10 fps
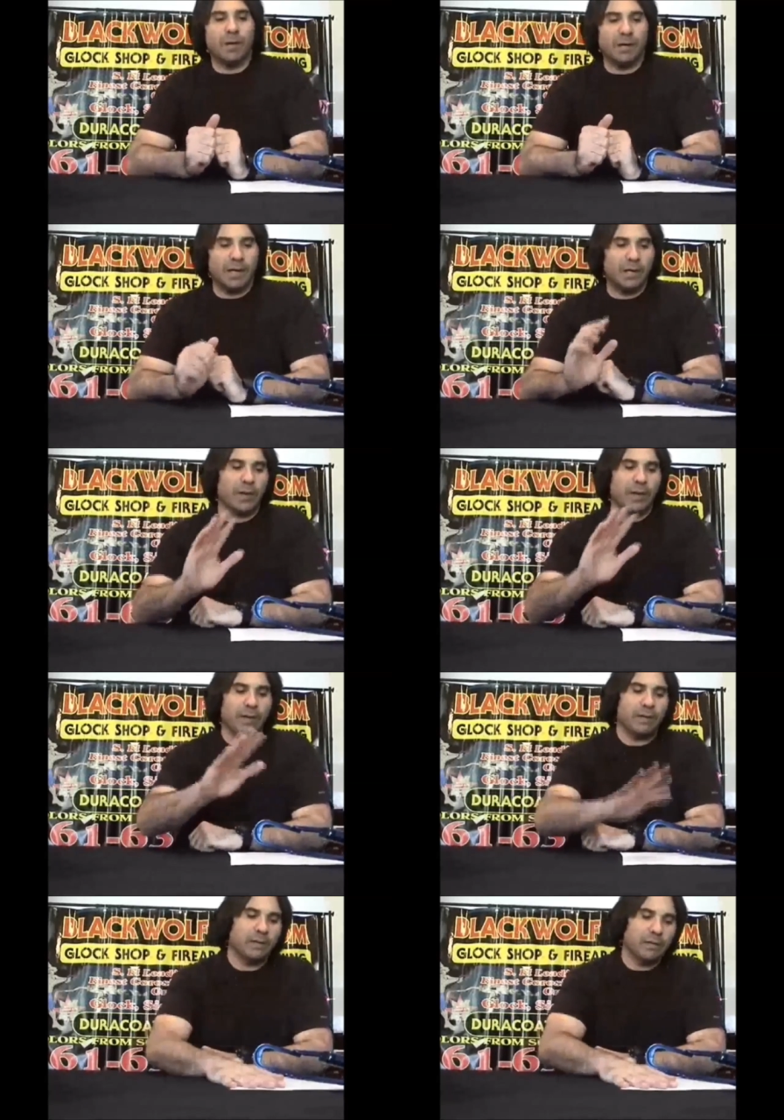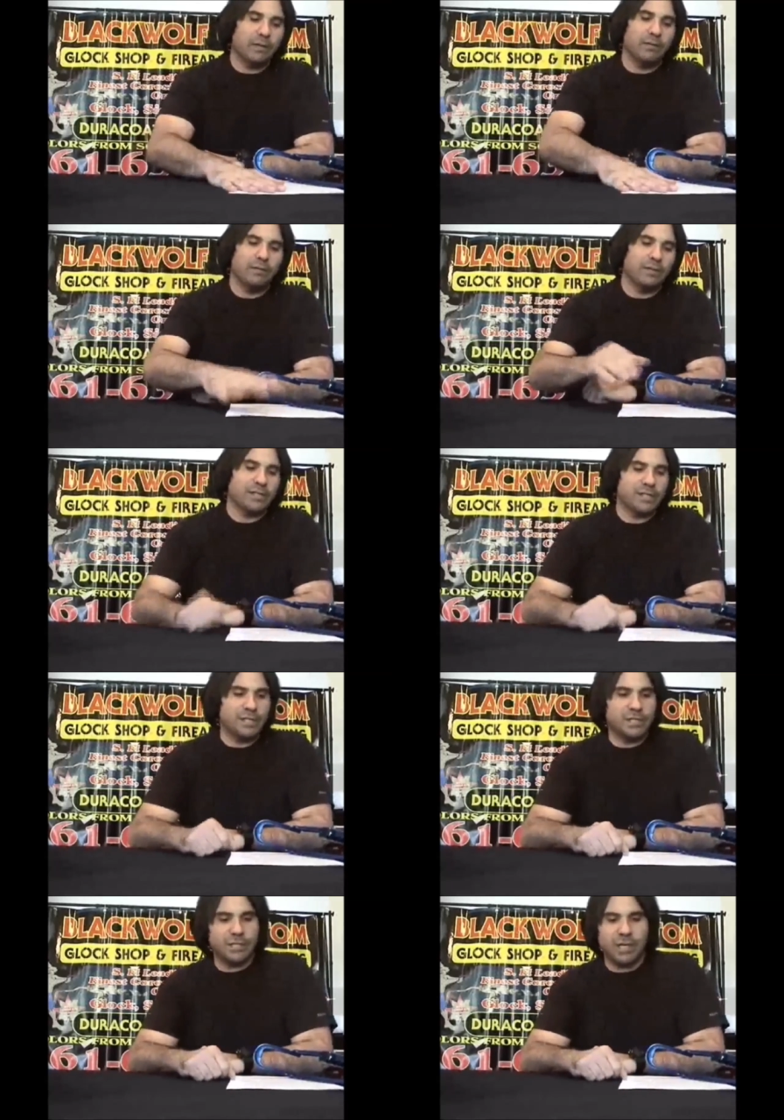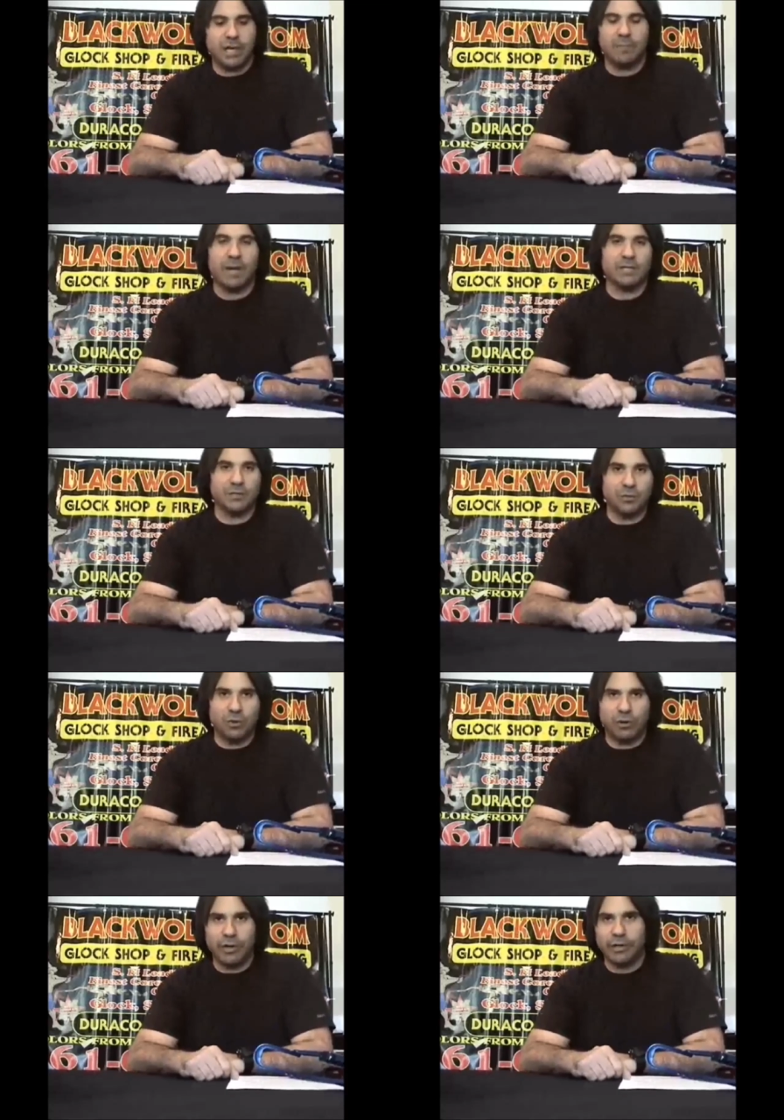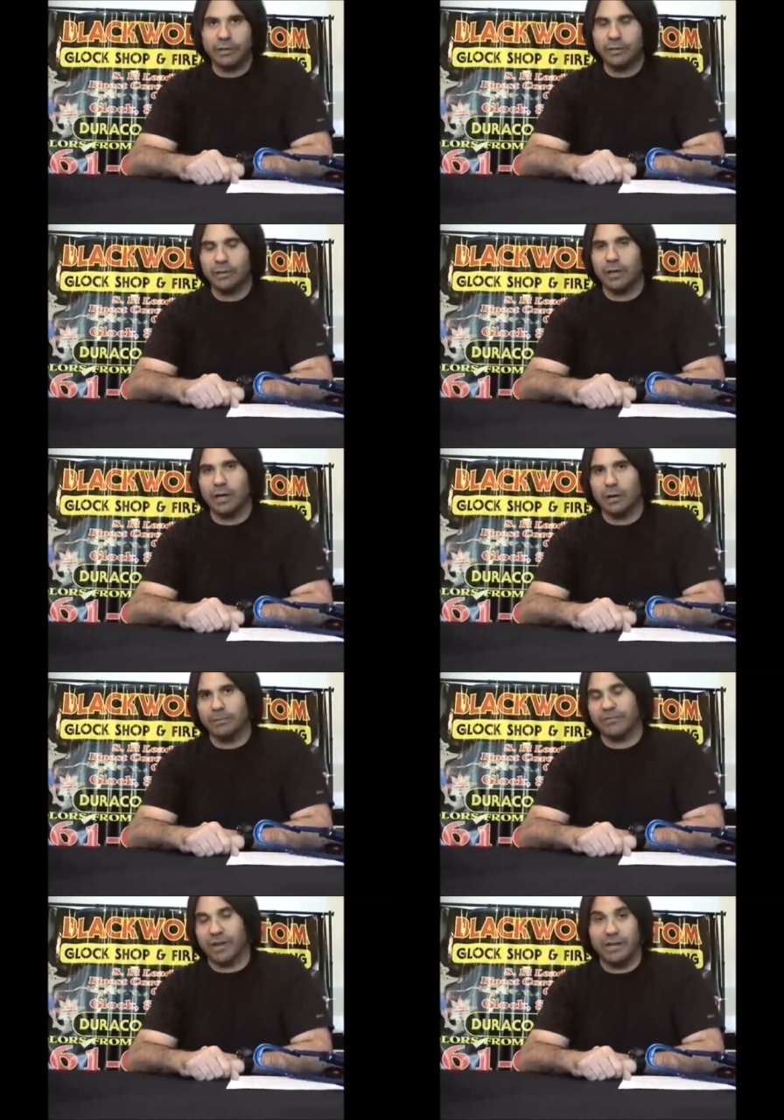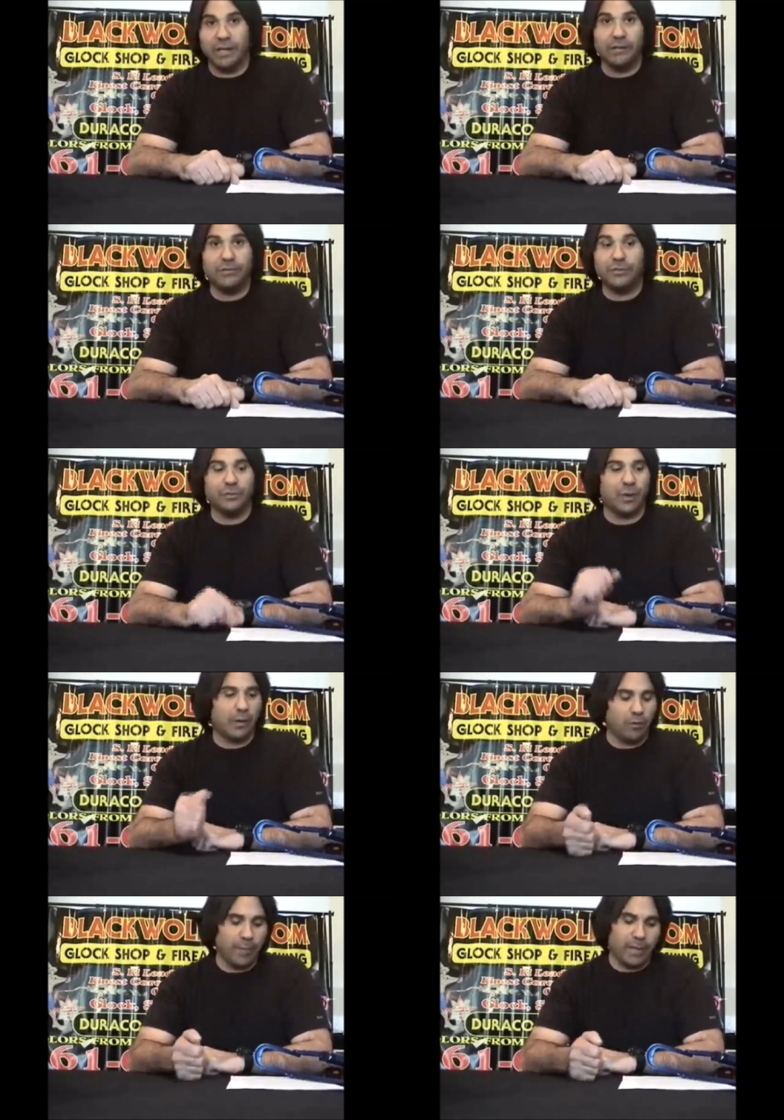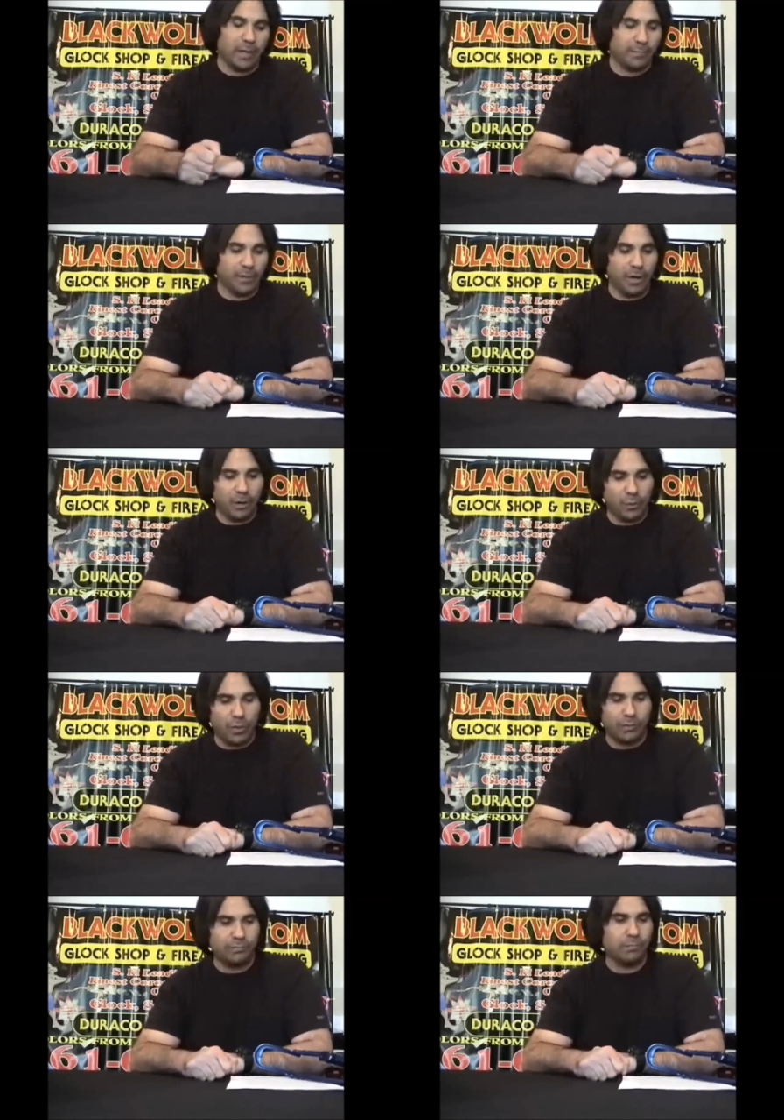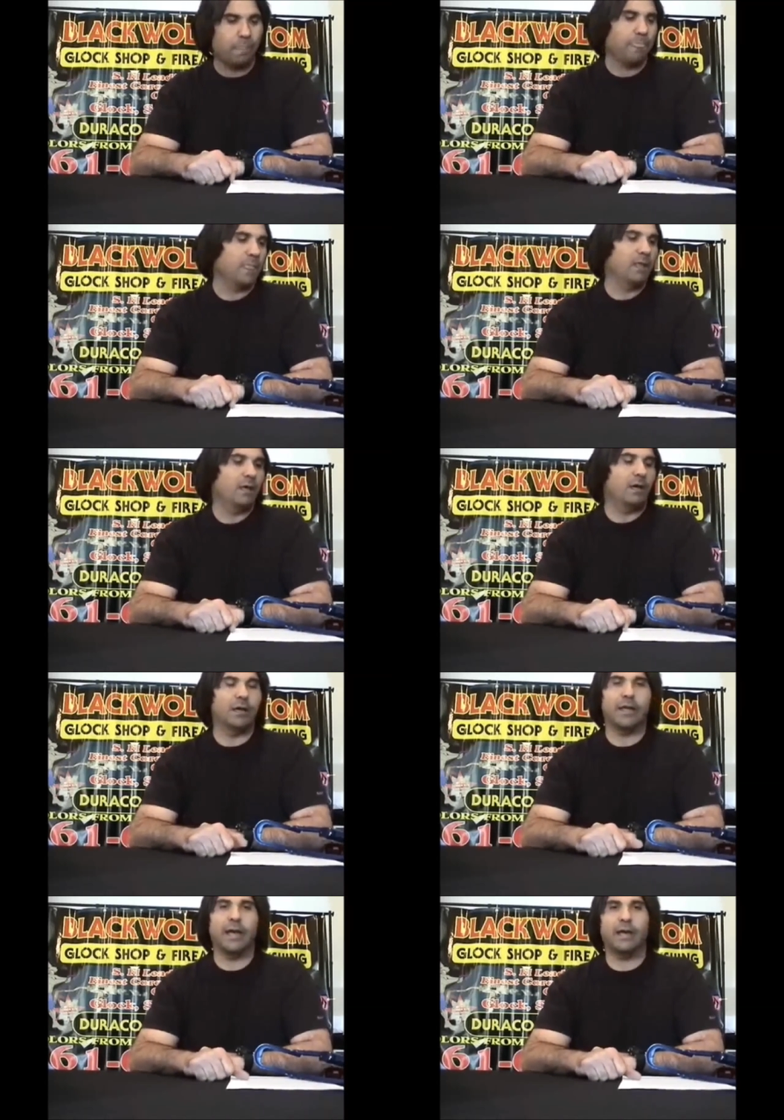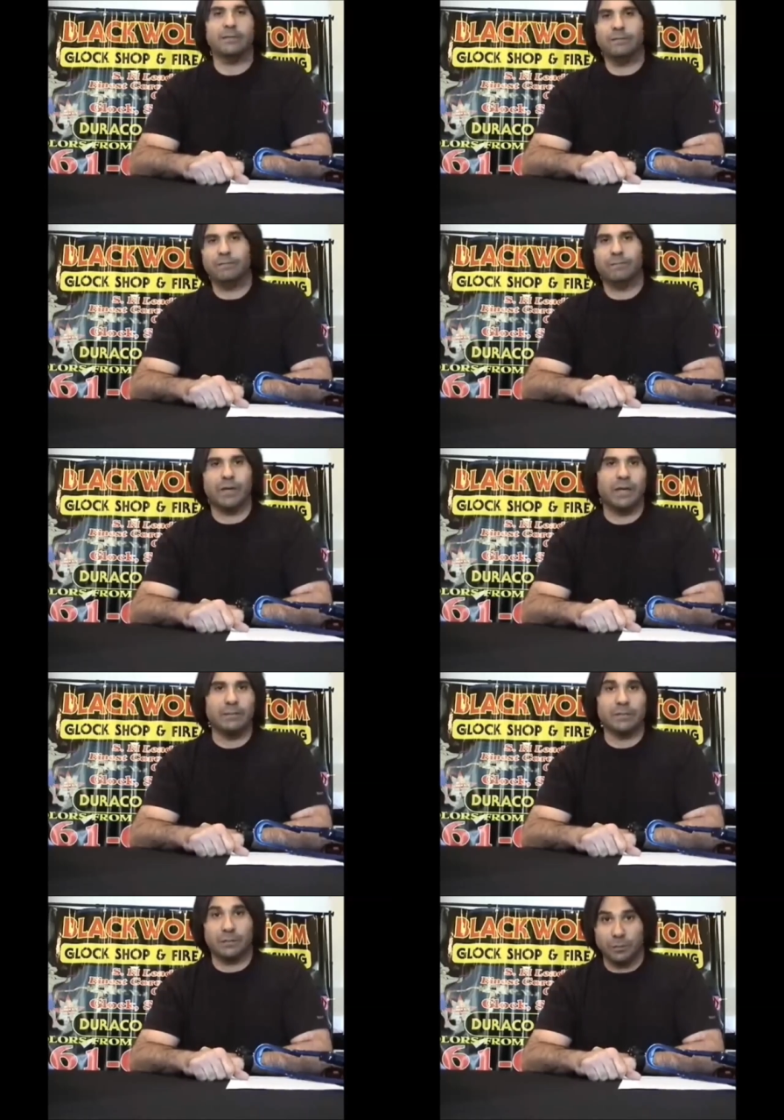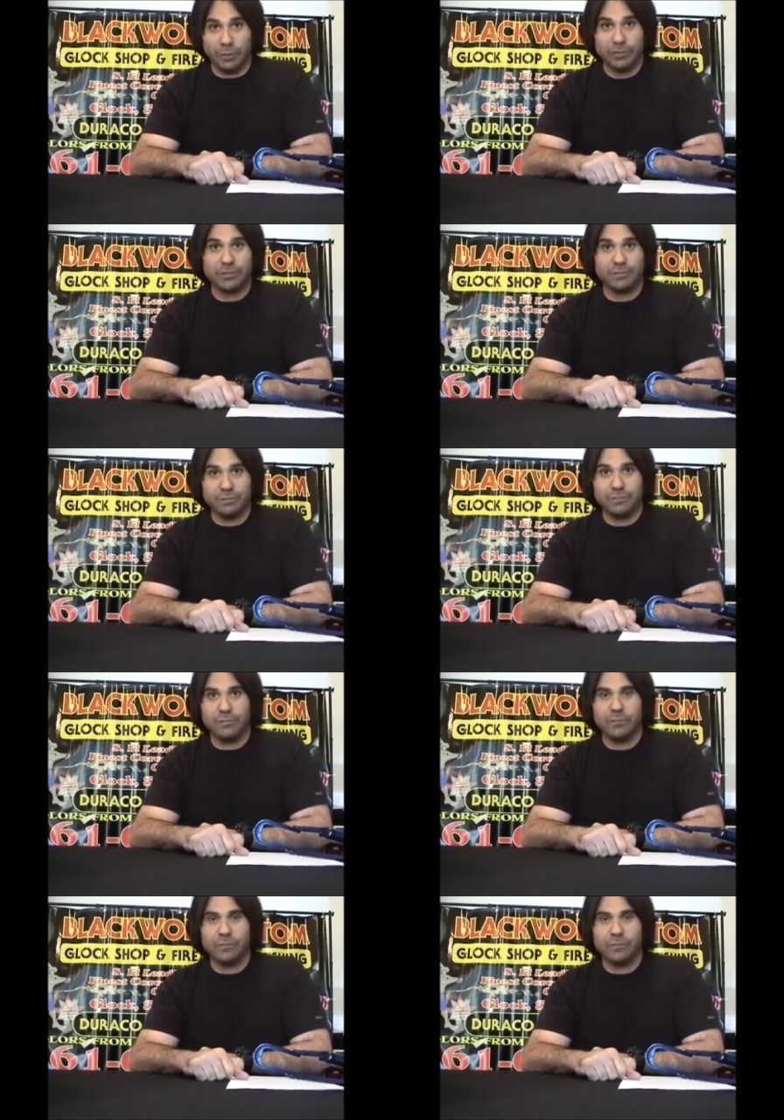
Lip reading: But anyway, this is my story. If I need to, I will make up another one. Again, my name is Lewis.